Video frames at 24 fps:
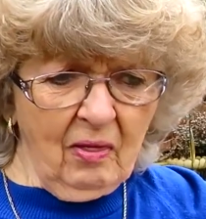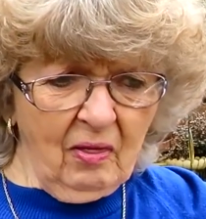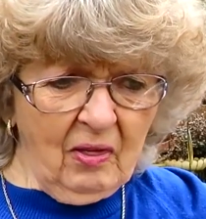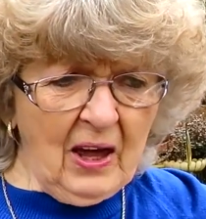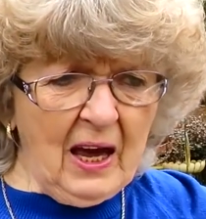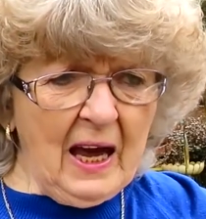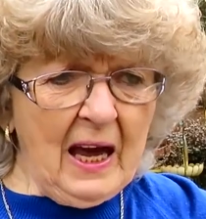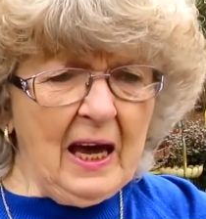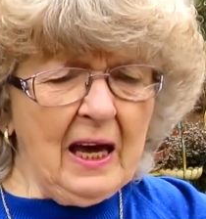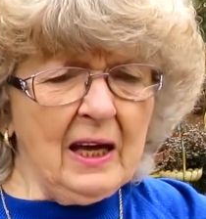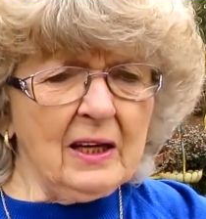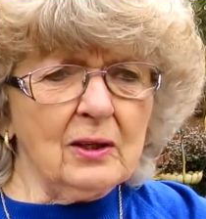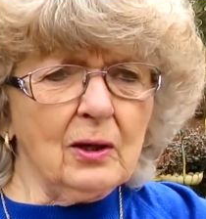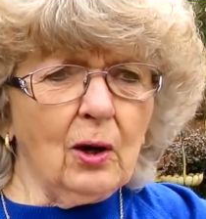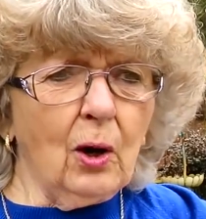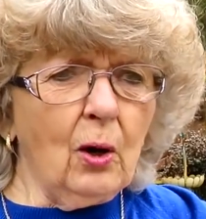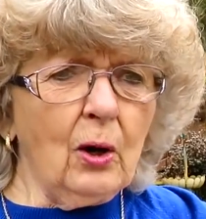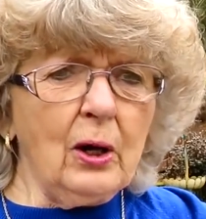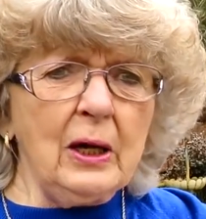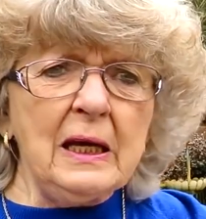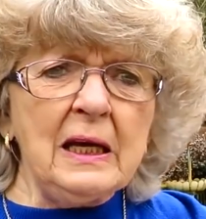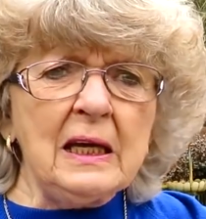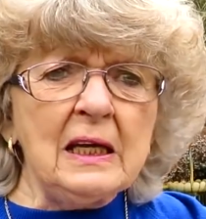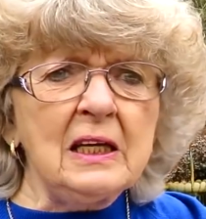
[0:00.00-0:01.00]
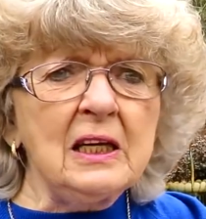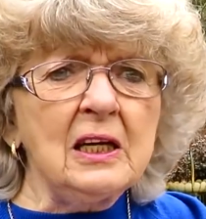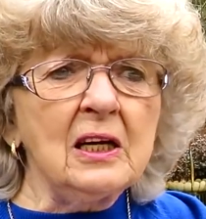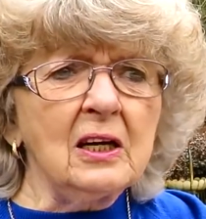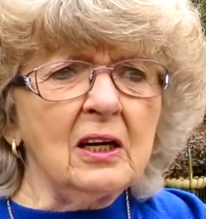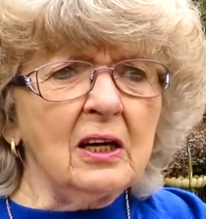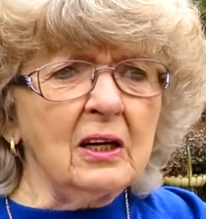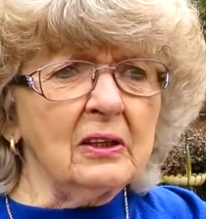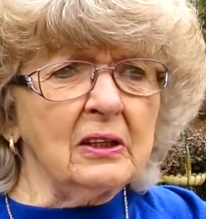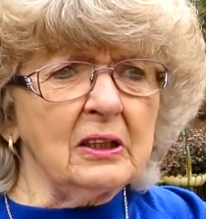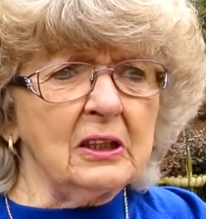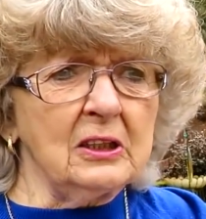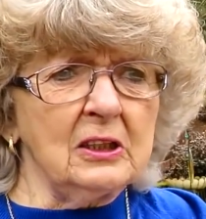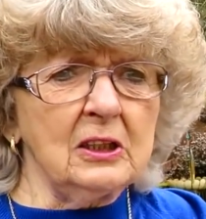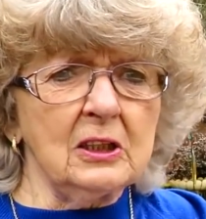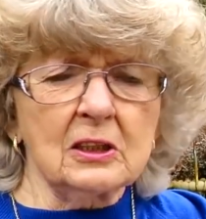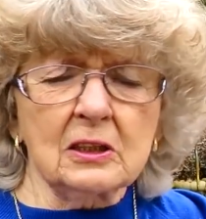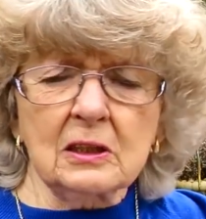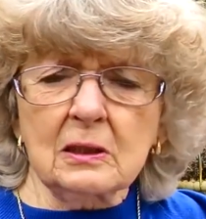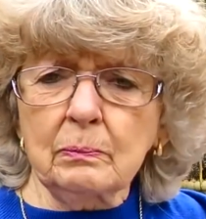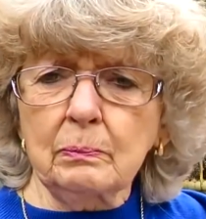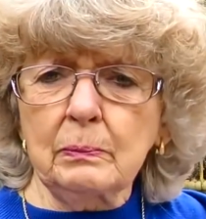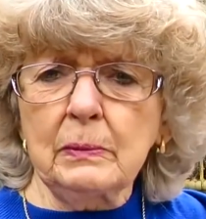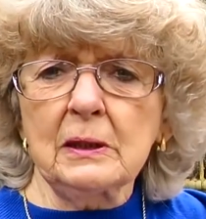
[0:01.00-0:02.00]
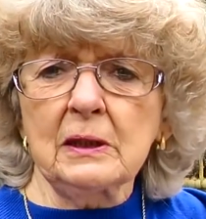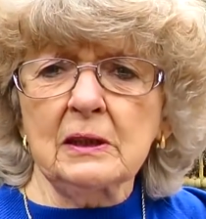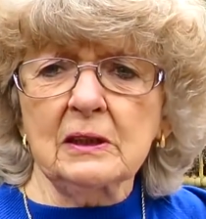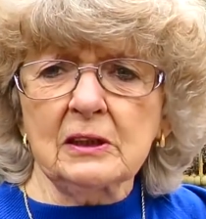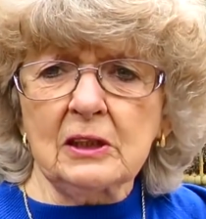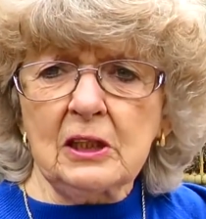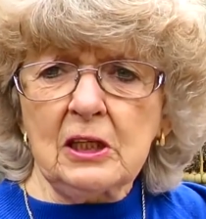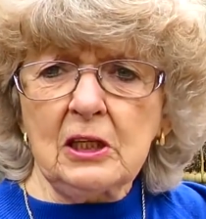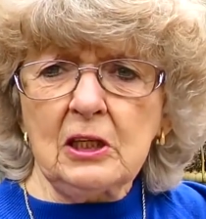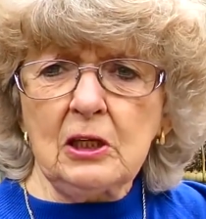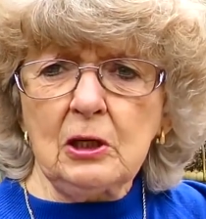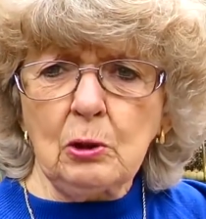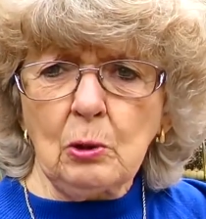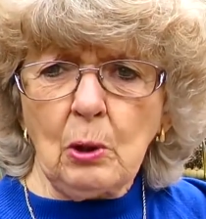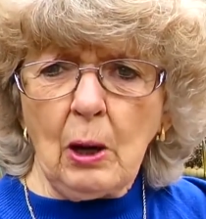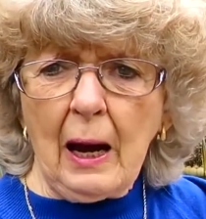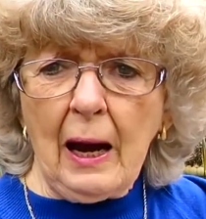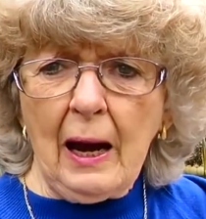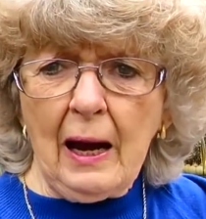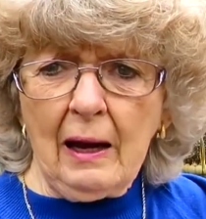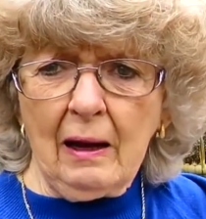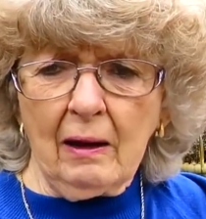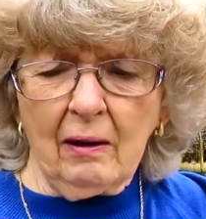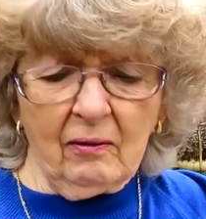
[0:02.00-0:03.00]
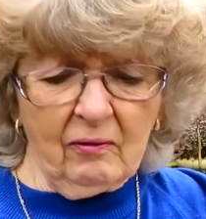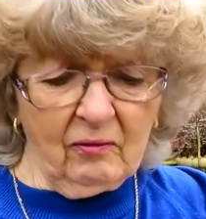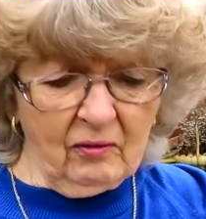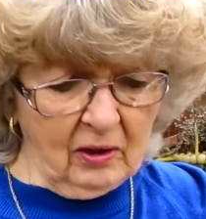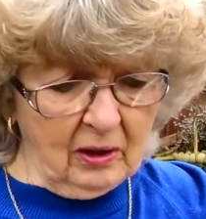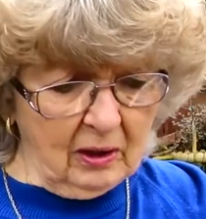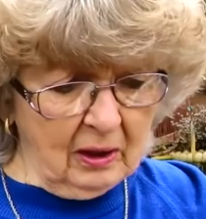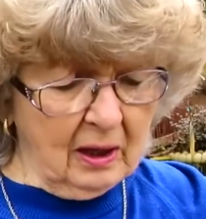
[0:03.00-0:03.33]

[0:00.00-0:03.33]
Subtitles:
that, or any other disability you have.